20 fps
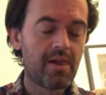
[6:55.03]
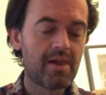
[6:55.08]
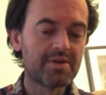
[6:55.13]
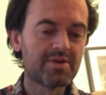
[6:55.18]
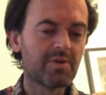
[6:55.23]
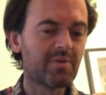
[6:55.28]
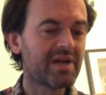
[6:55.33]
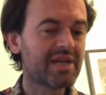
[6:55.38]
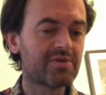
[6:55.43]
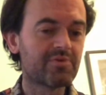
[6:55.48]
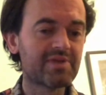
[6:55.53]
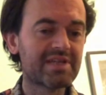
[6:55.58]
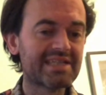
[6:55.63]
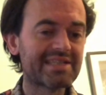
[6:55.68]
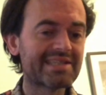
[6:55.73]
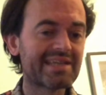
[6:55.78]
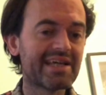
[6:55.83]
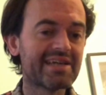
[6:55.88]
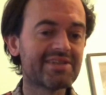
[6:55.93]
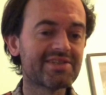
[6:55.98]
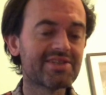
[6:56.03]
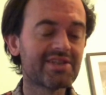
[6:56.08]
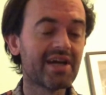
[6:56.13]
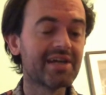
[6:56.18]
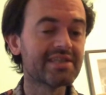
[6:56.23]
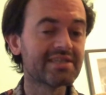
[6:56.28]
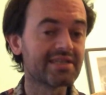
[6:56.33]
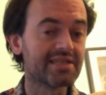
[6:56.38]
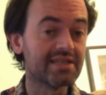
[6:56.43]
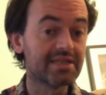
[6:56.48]
no way to really say this
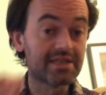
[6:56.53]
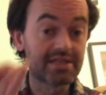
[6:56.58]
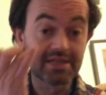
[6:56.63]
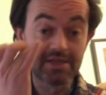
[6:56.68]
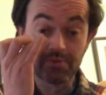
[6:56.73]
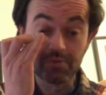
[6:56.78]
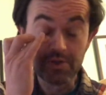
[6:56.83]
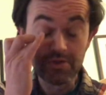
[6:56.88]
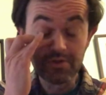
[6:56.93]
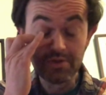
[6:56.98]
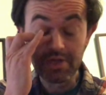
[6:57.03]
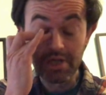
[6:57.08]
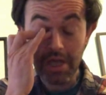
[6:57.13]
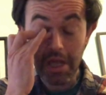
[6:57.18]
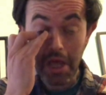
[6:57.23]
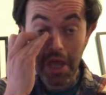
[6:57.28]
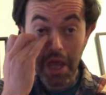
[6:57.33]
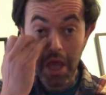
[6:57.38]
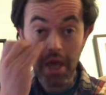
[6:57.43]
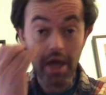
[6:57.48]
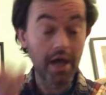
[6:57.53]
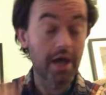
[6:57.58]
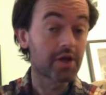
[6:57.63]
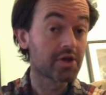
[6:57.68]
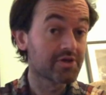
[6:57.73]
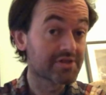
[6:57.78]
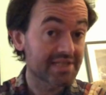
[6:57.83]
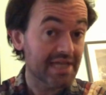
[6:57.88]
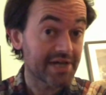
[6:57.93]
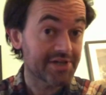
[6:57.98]
nicely, can ruin a
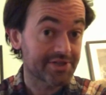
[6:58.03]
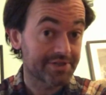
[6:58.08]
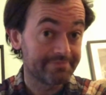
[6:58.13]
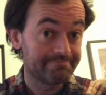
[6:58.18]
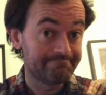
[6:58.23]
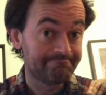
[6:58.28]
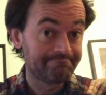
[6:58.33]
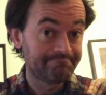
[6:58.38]
good session.